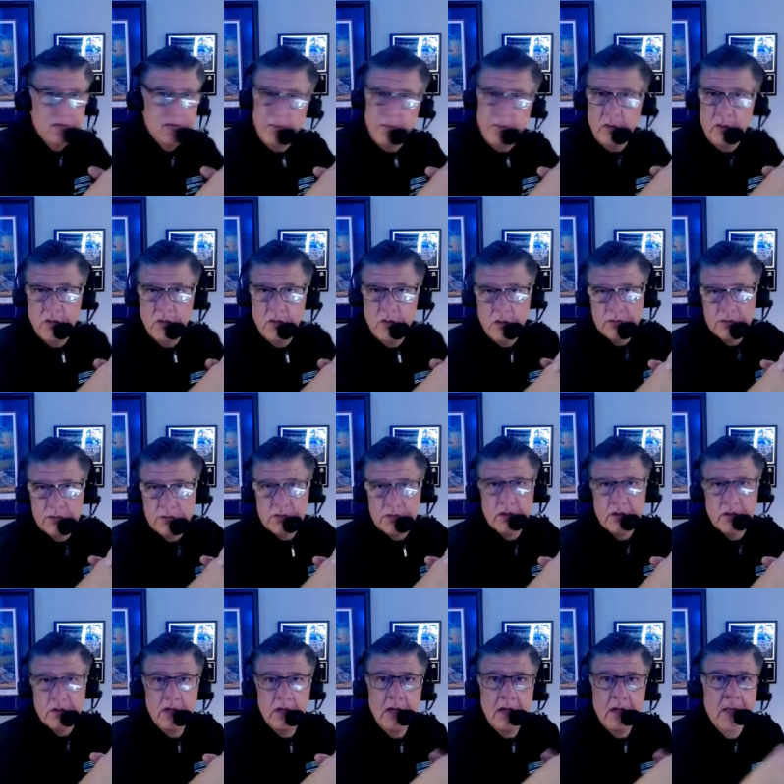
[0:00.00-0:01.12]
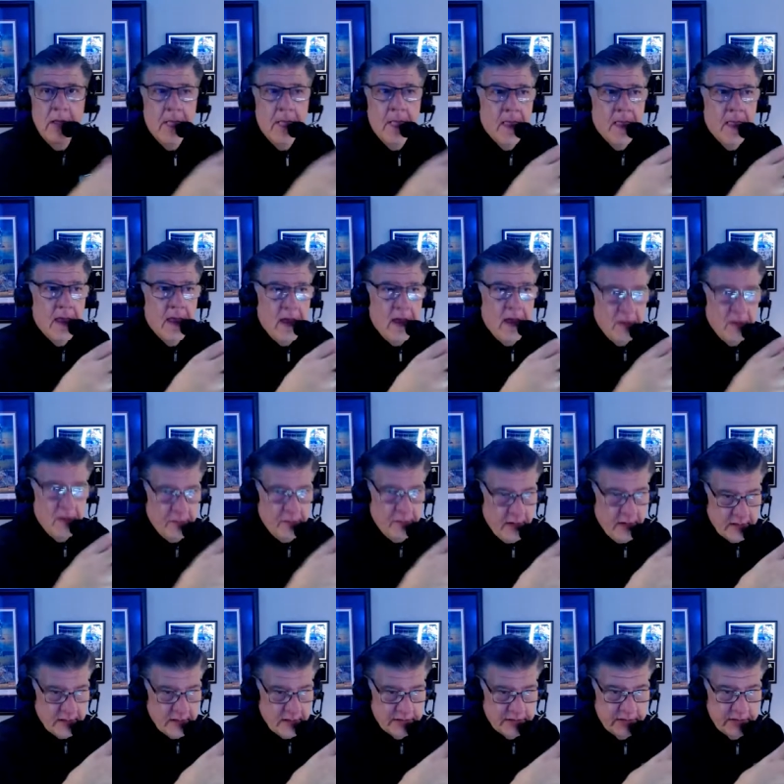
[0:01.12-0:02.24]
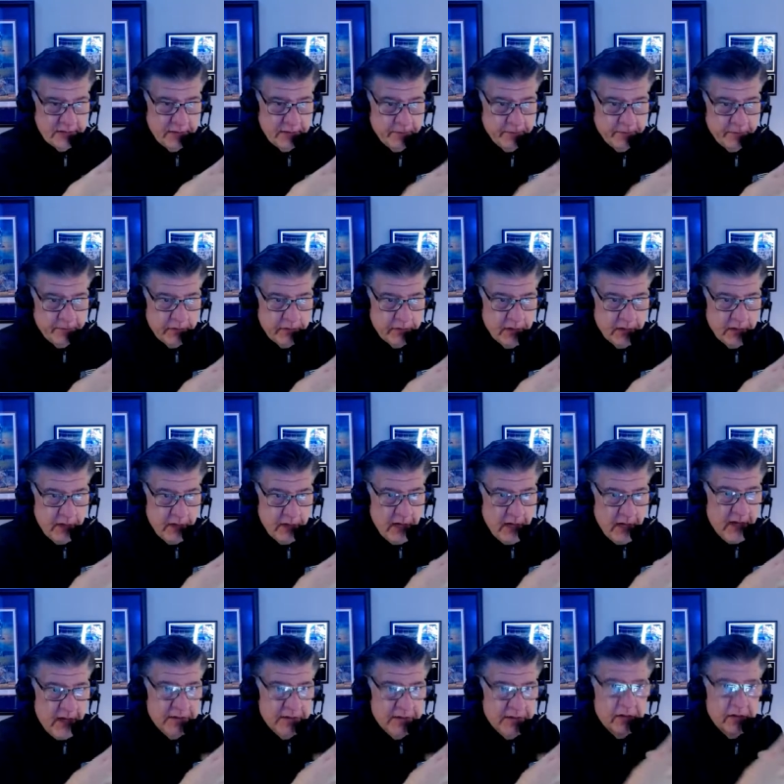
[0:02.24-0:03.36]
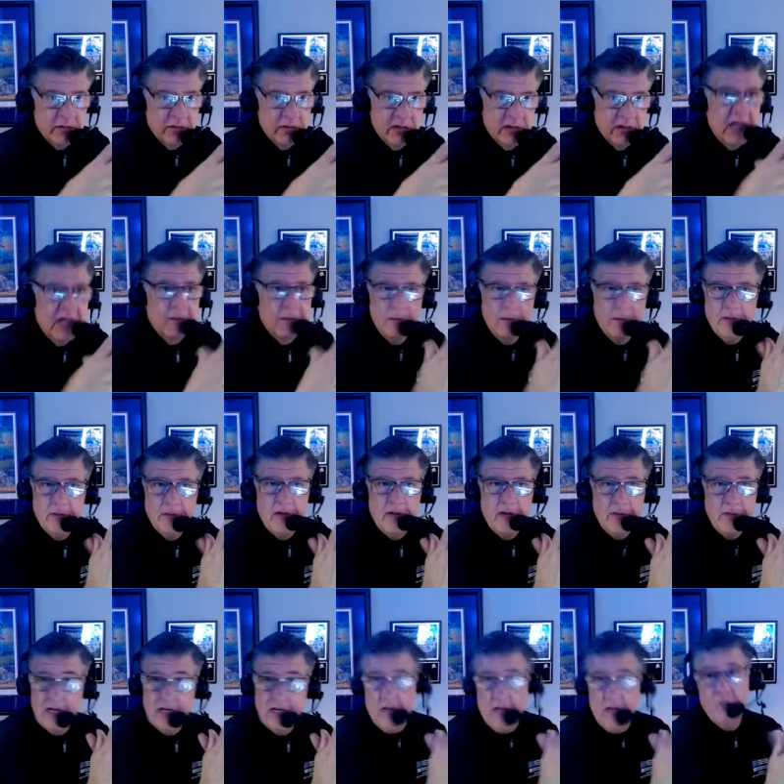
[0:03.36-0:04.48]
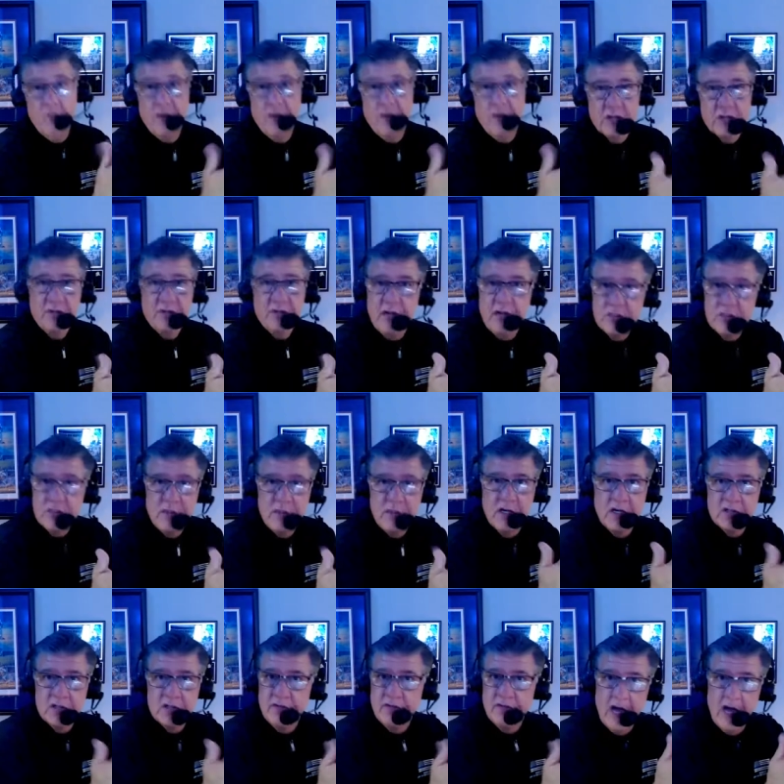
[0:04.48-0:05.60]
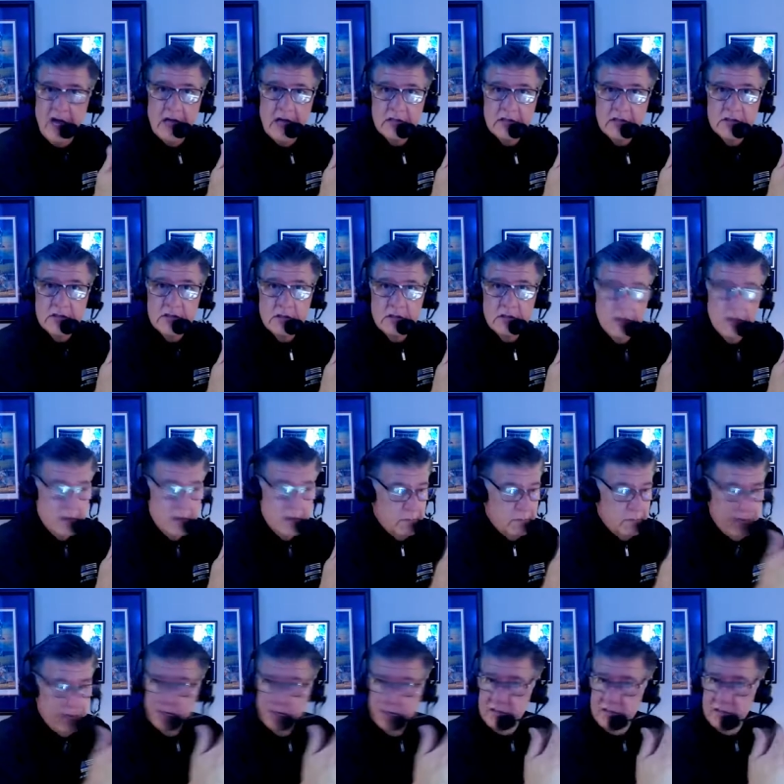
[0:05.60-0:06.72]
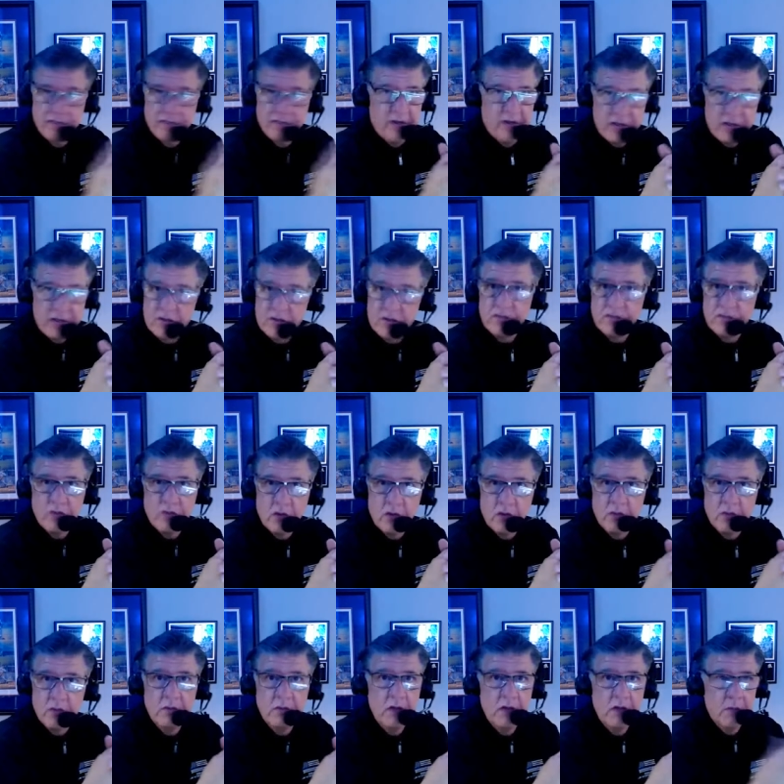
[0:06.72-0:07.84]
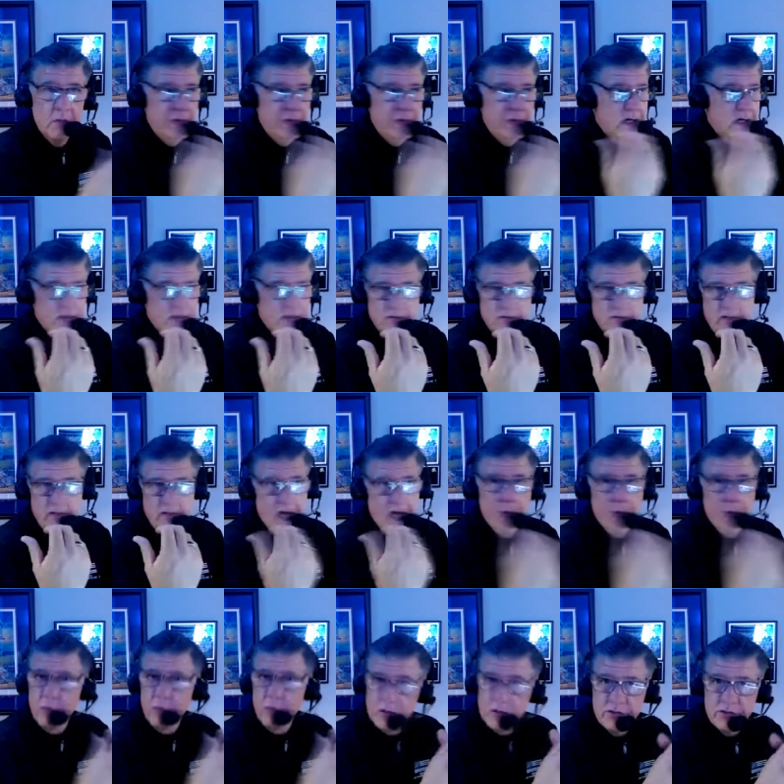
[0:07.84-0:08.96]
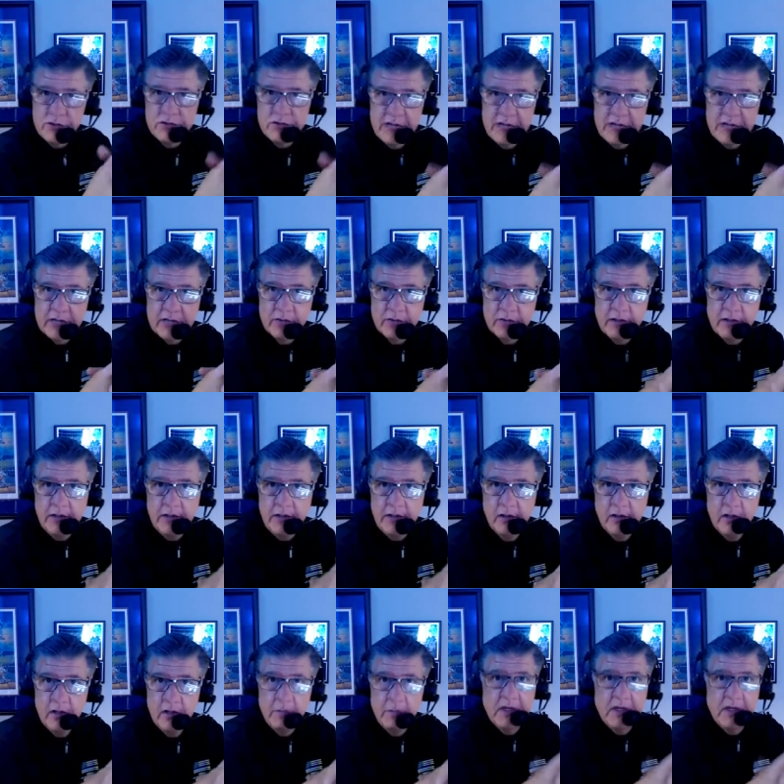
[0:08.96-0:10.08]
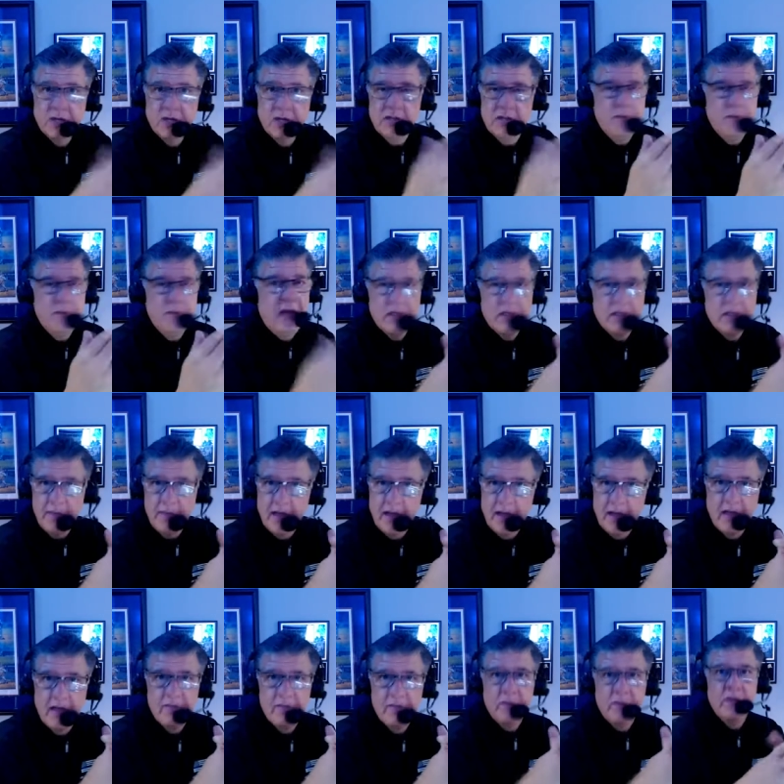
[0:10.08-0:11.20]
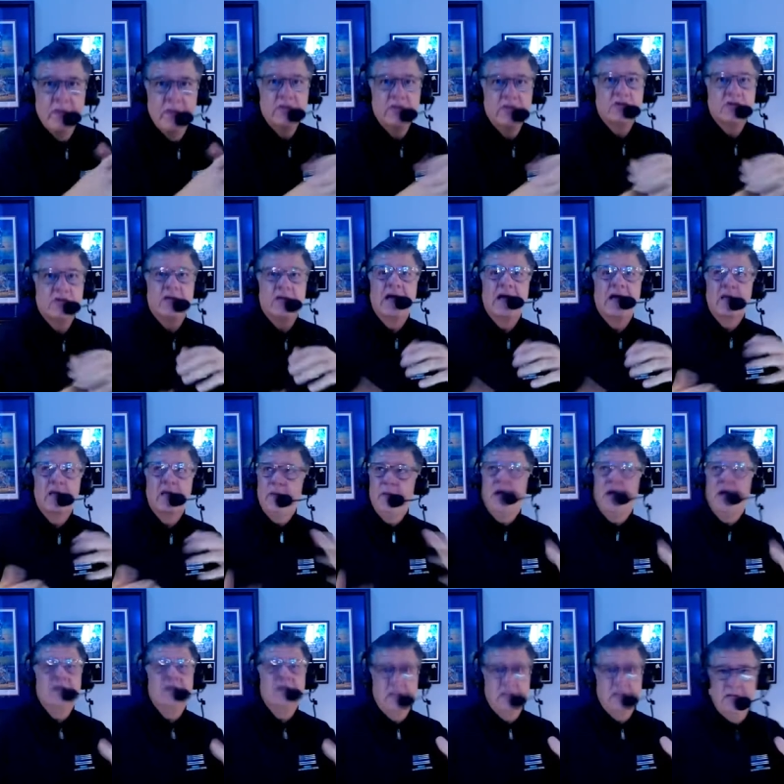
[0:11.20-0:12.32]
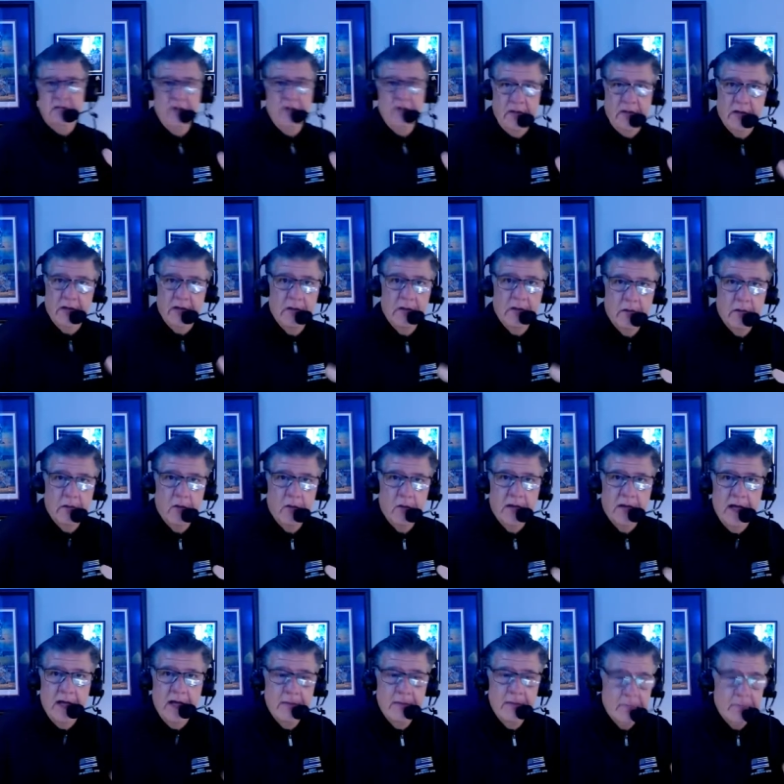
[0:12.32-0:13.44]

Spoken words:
to Budenholzer and the Bucks, I think there's a lot of people that have become Bucks fans because of Giannis, because of the Fiserv Forum, because of the upward trajectory, because of the back-to-back MVPs. There's a lot of positivity there, okay?